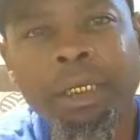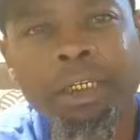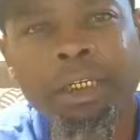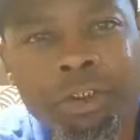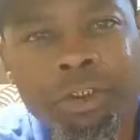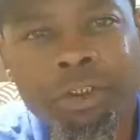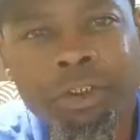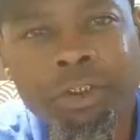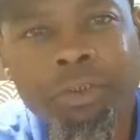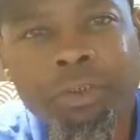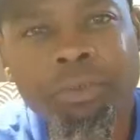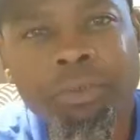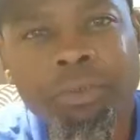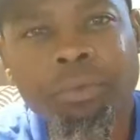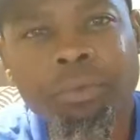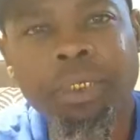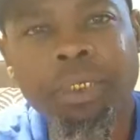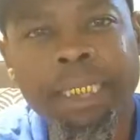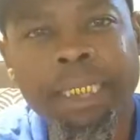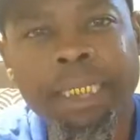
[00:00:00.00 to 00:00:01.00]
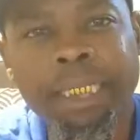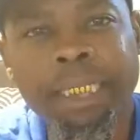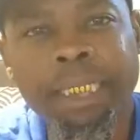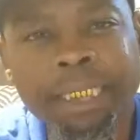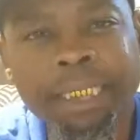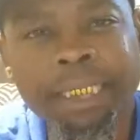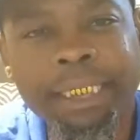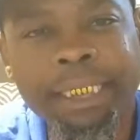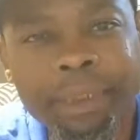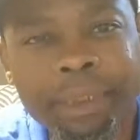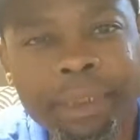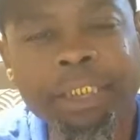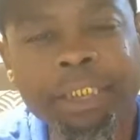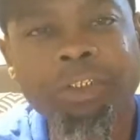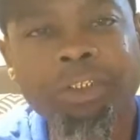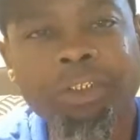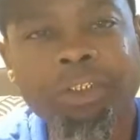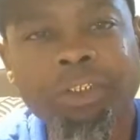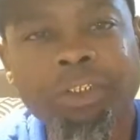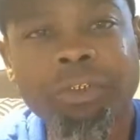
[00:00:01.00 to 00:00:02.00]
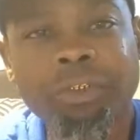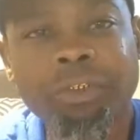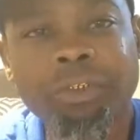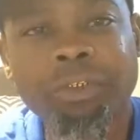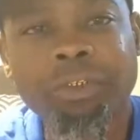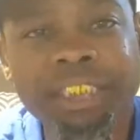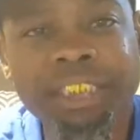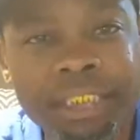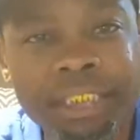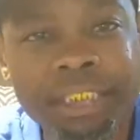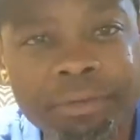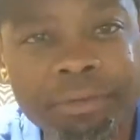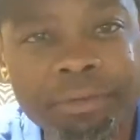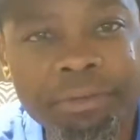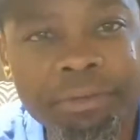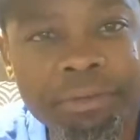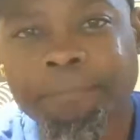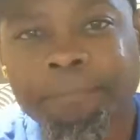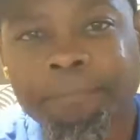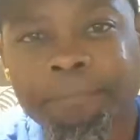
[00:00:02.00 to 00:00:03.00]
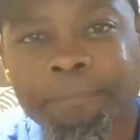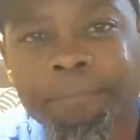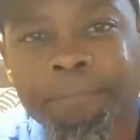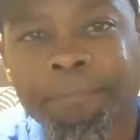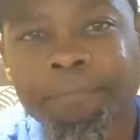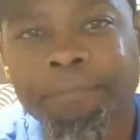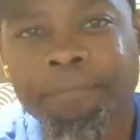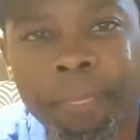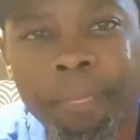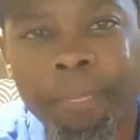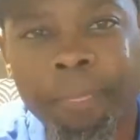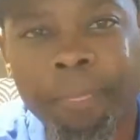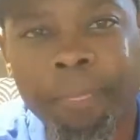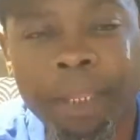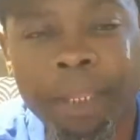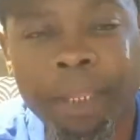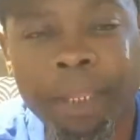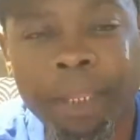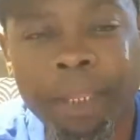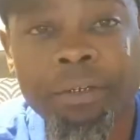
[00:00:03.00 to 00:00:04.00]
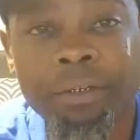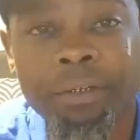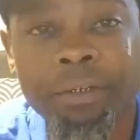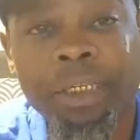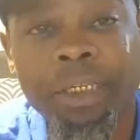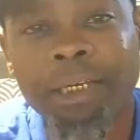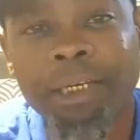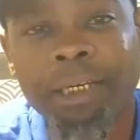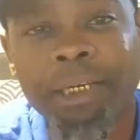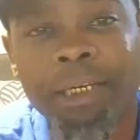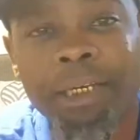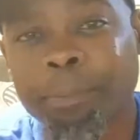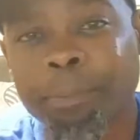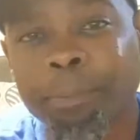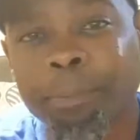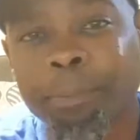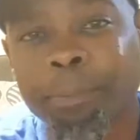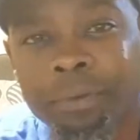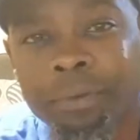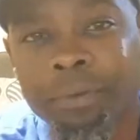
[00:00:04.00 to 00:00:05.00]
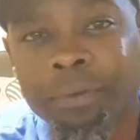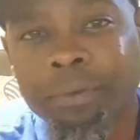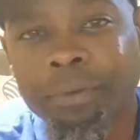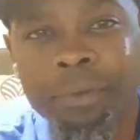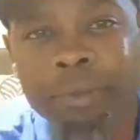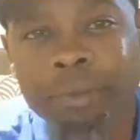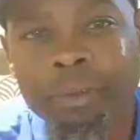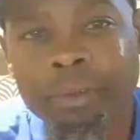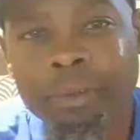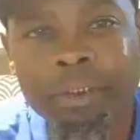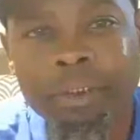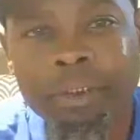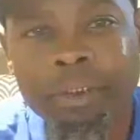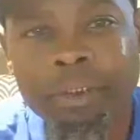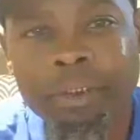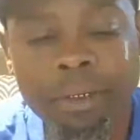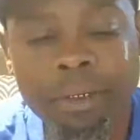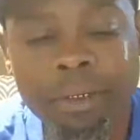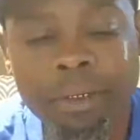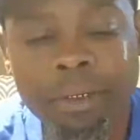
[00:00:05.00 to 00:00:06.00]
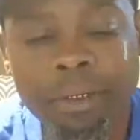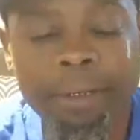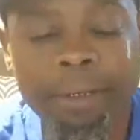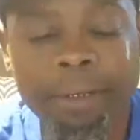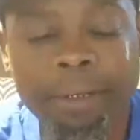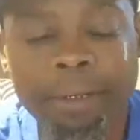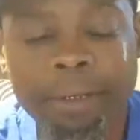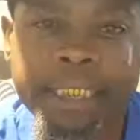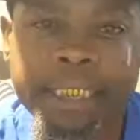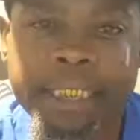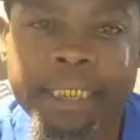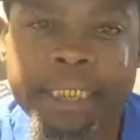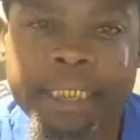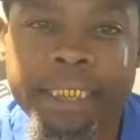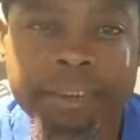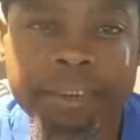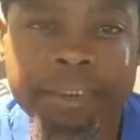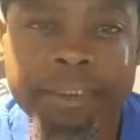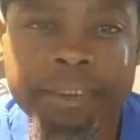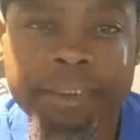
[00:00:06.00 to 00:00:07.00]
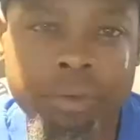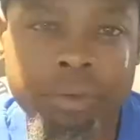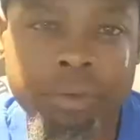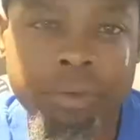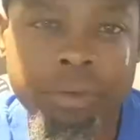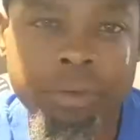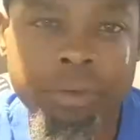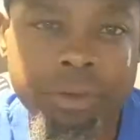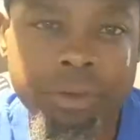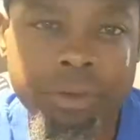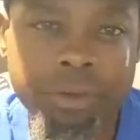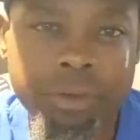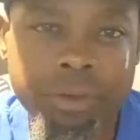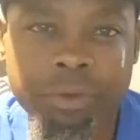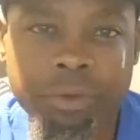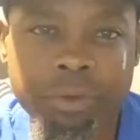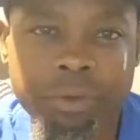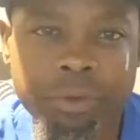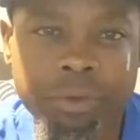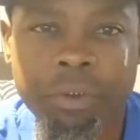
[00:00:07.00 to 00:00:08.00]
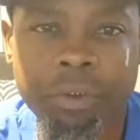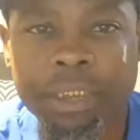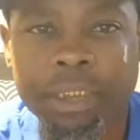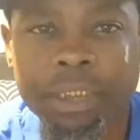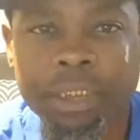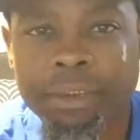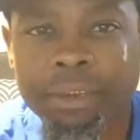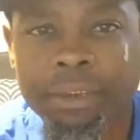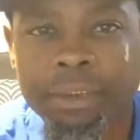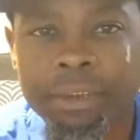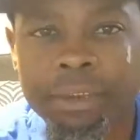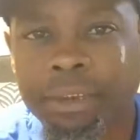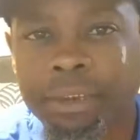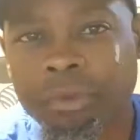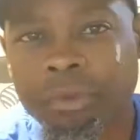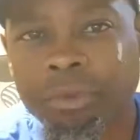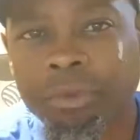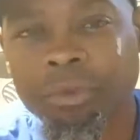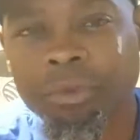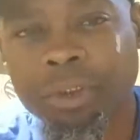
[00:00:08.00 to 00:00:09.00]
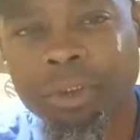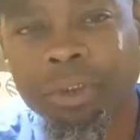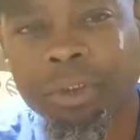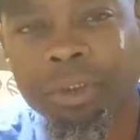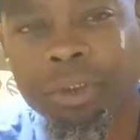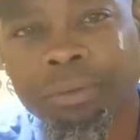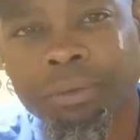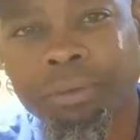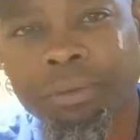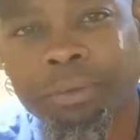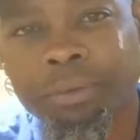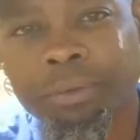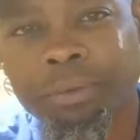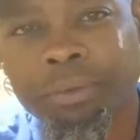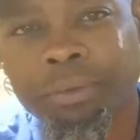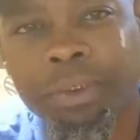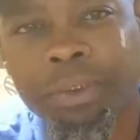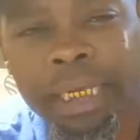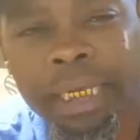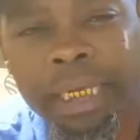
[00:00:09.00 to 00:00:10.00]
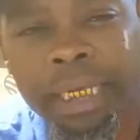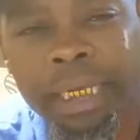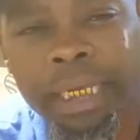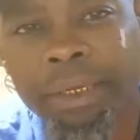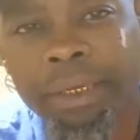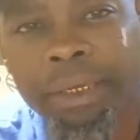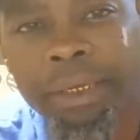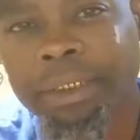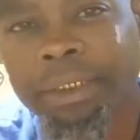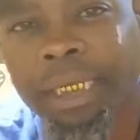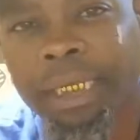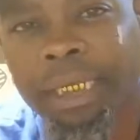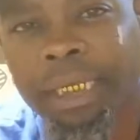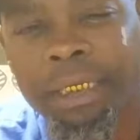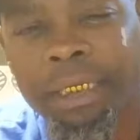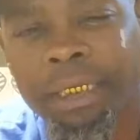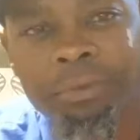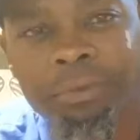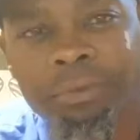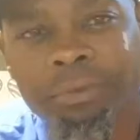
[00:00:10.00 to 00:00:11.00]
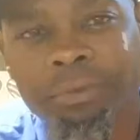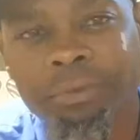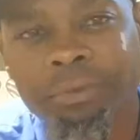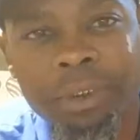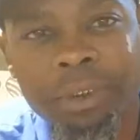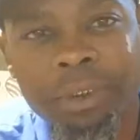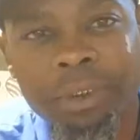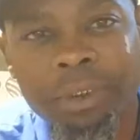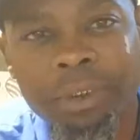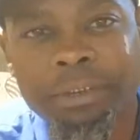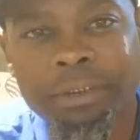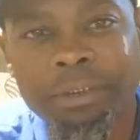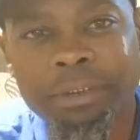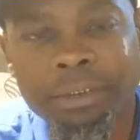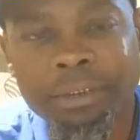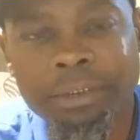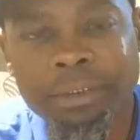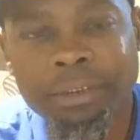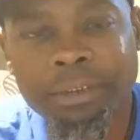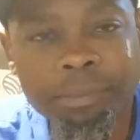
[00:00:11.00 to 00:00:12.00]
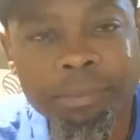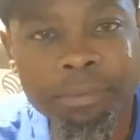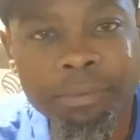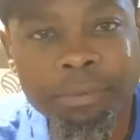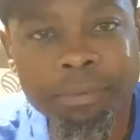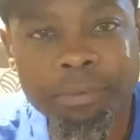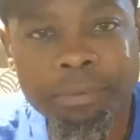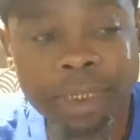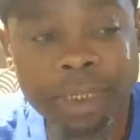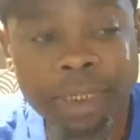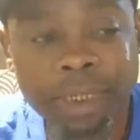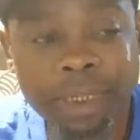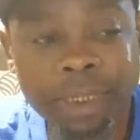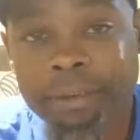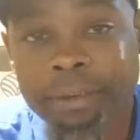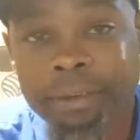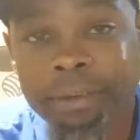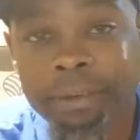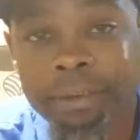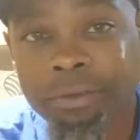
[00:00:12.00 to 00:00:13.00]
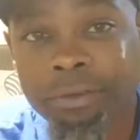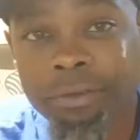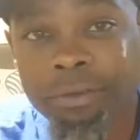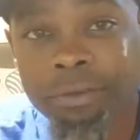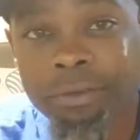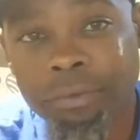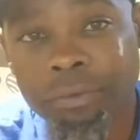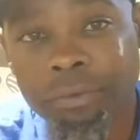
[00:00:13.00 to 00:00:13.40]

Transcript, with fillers: Do limit yourself. I hear a lot of people talk about things that they're going to do or things that they was going to do. And I realized one simple fact and truth